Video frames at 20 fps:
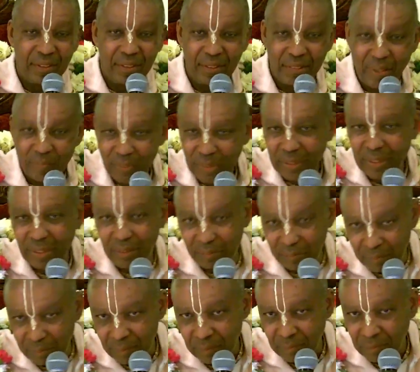You have to
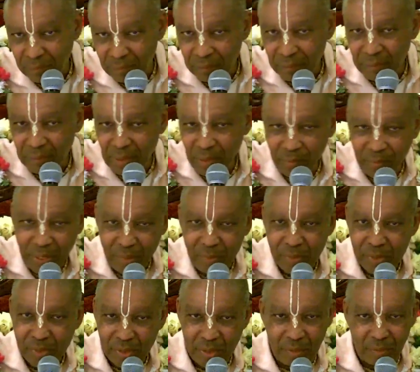give. Give and
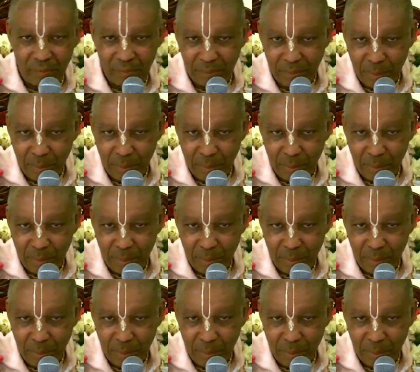receive.